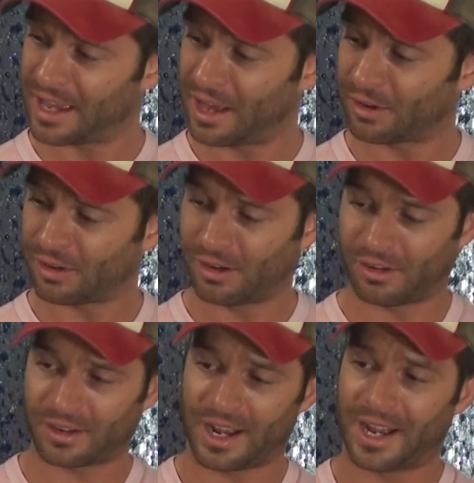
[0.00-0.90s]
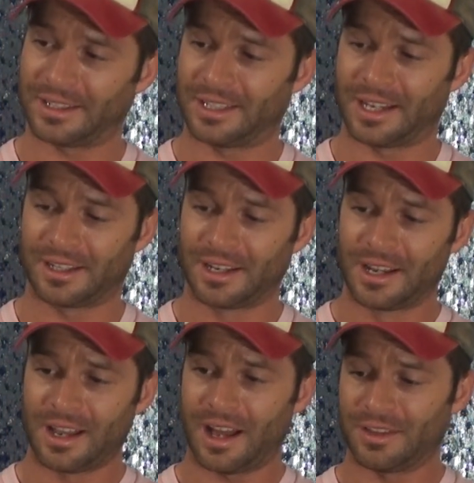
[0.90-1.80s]
alcohol content
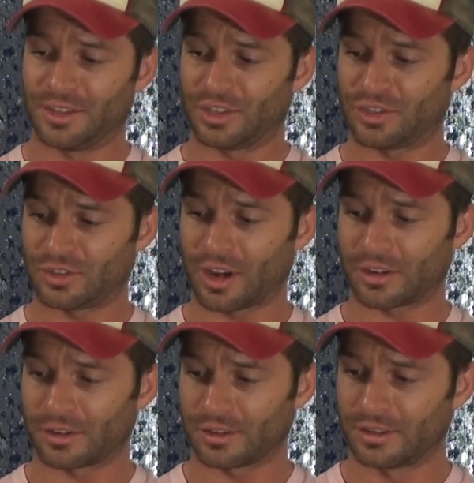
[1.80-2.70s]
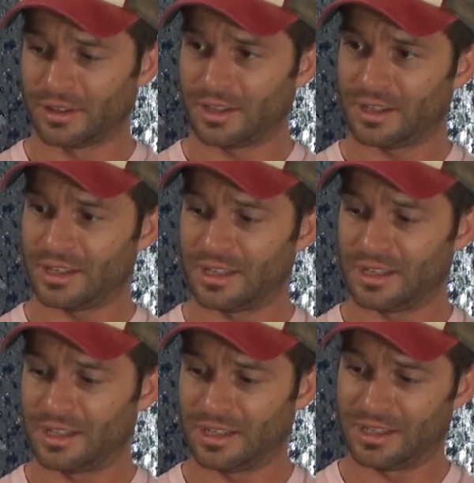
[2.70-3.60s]
on this sucker
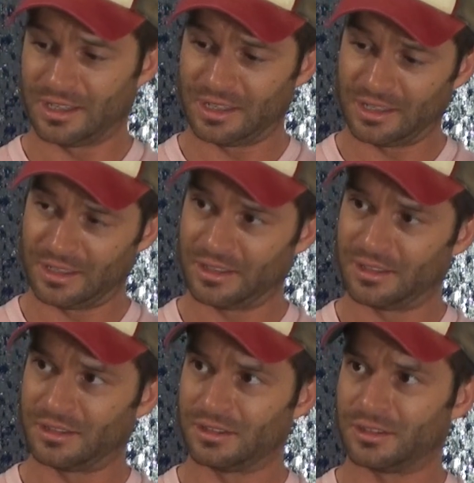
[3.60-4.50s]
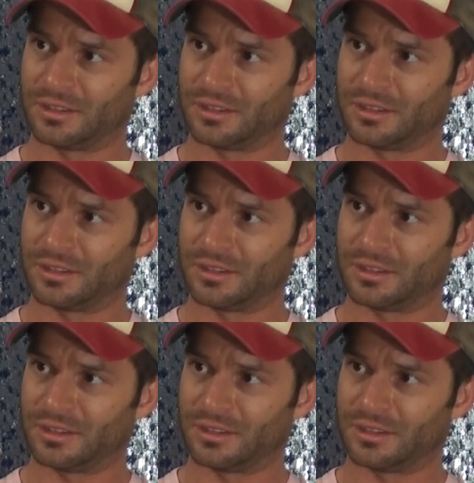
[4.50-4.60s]
is